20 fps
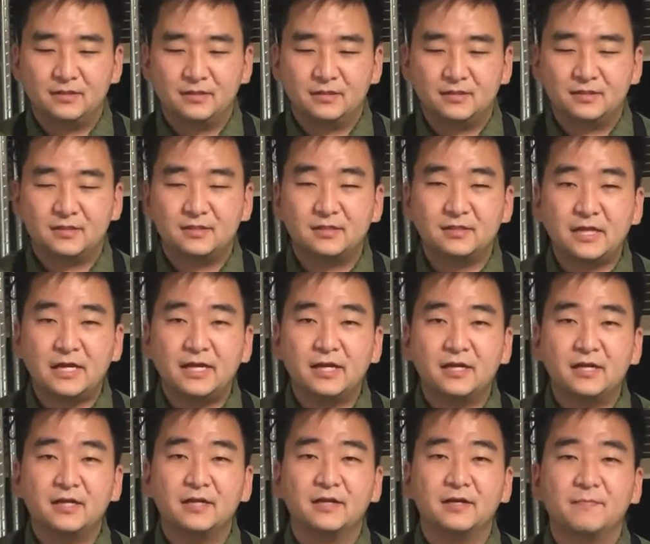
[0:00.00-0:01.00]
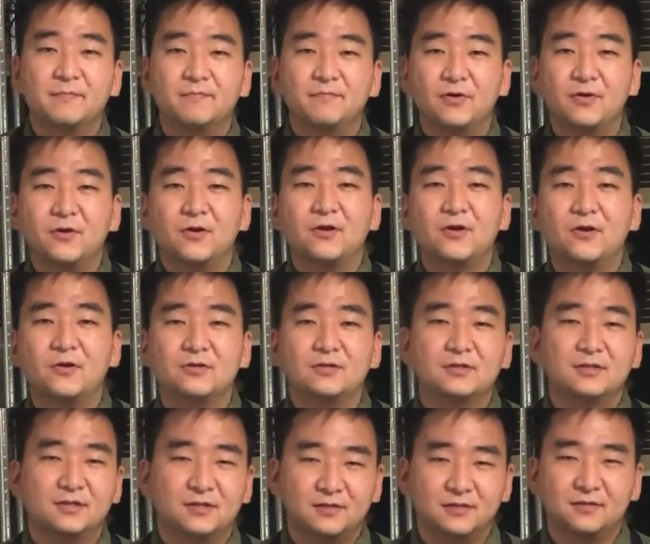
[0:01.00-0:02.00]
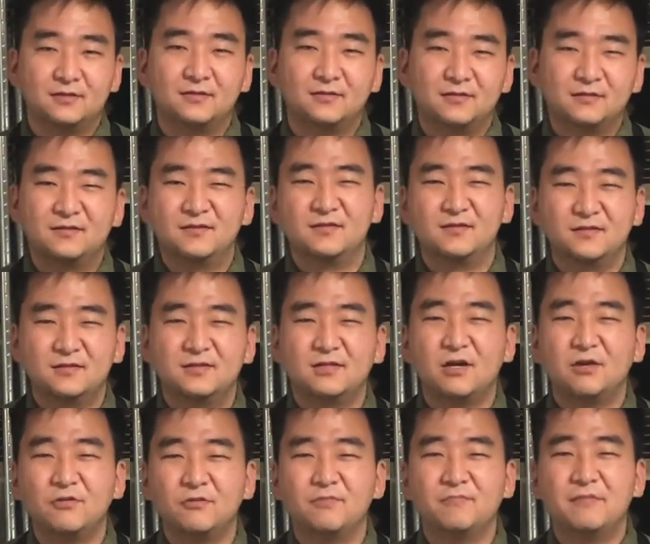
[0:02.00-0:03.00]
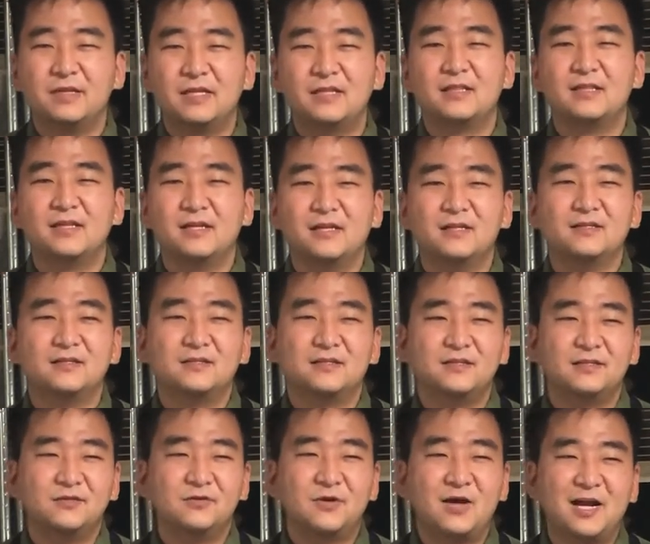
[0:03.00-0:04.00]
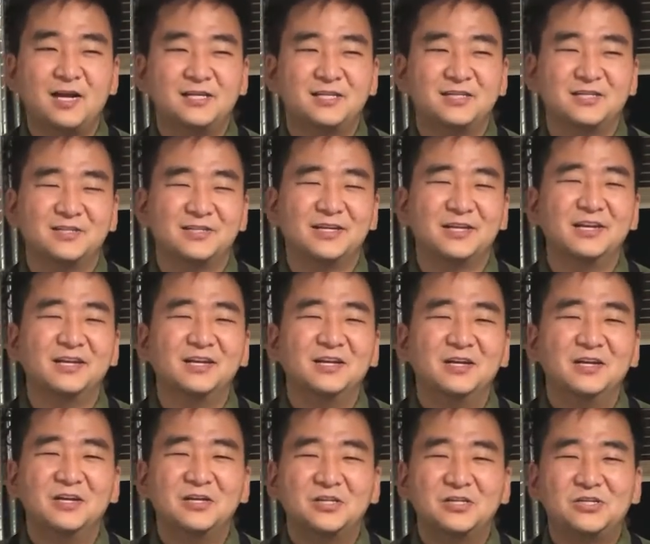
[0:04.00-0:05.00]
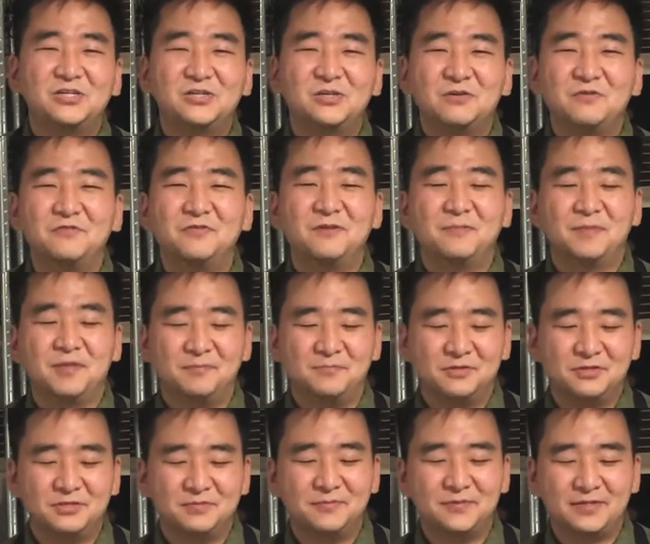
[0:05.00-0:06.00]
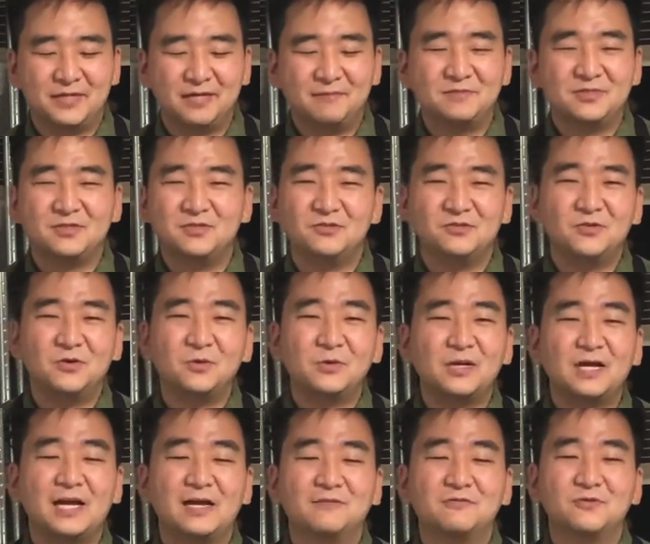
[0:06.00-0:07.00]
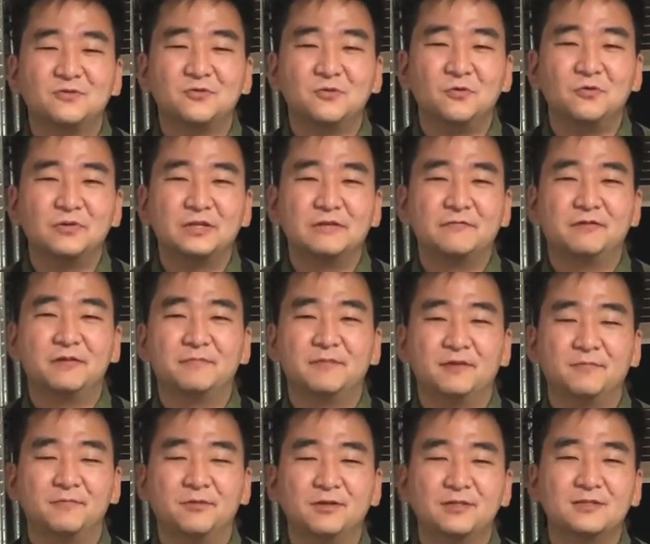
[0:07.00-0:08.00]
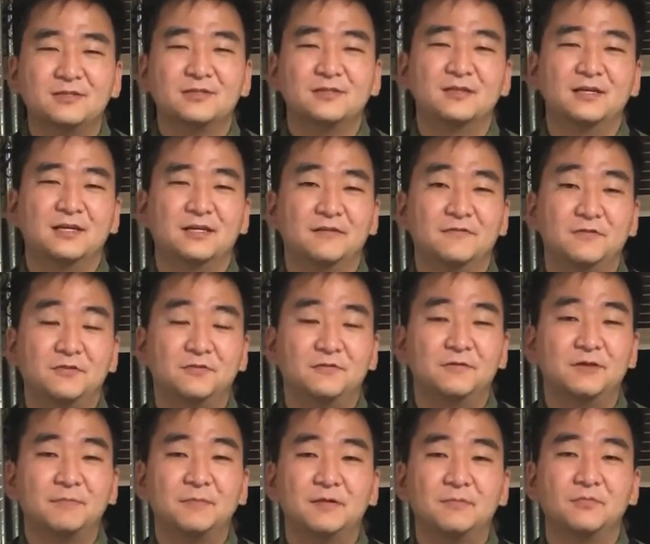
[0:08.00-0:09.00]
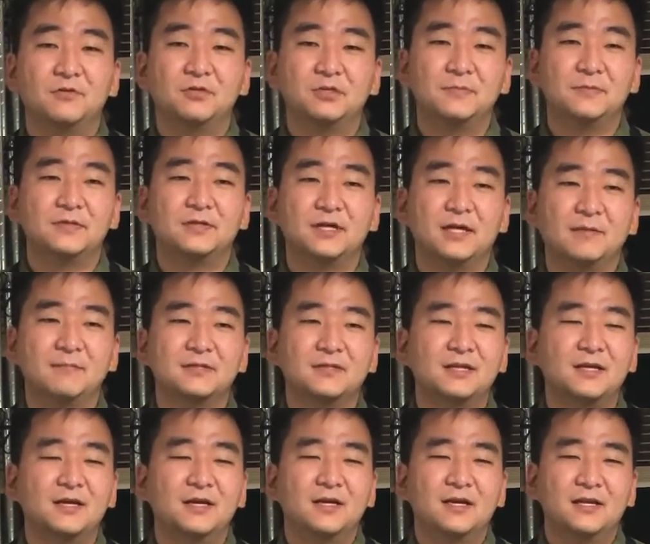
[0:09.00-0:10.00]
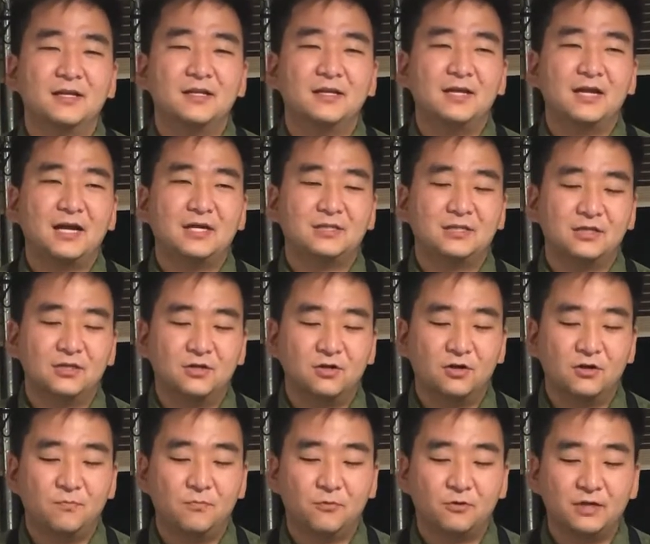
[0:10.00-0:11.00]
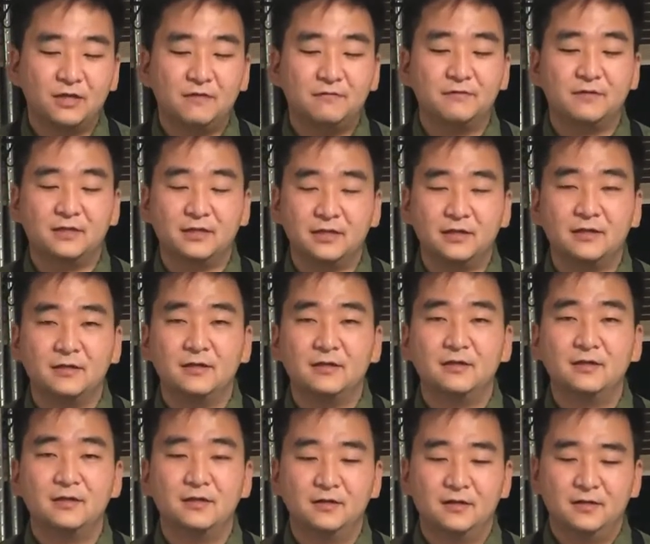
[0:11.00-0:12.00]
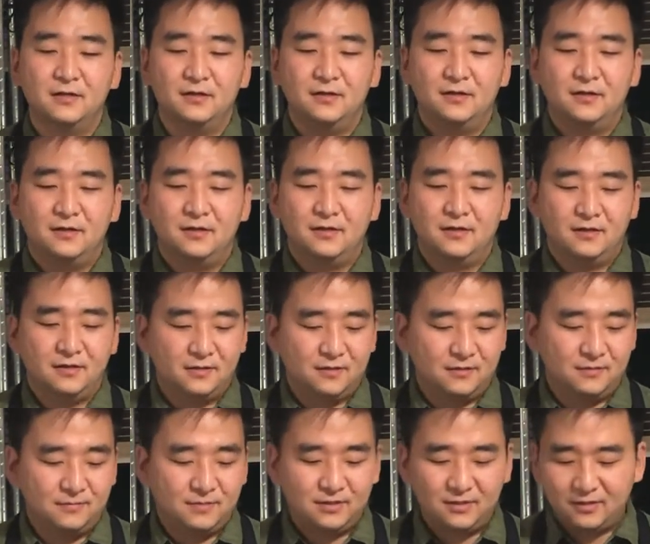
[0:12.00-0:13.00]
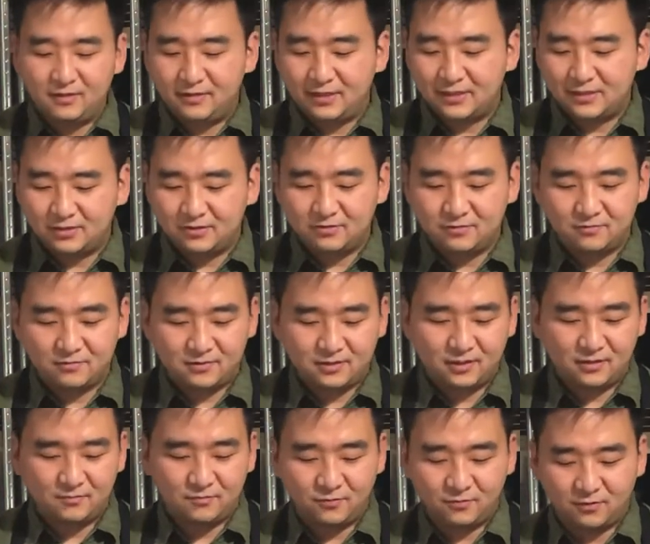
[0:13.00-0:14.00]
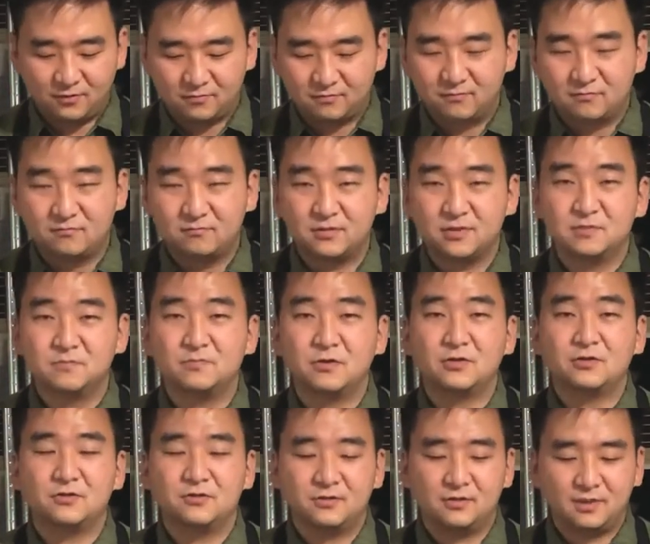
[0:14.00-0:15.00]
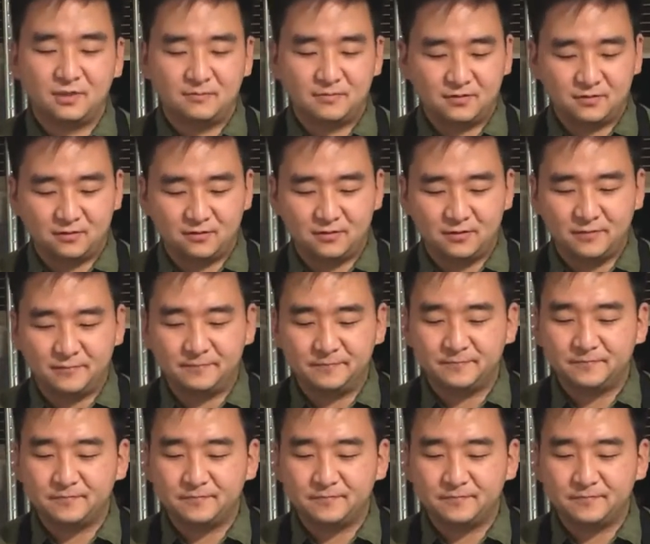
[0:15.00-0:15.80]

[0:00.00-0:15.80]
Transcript: Steak, burgers, and other meat things, you actually should flip them multiple times. You don't have to only flip them once, and if you flip them multiple times, they actually cook more evenly. And then the last two kind of more just personal tips are,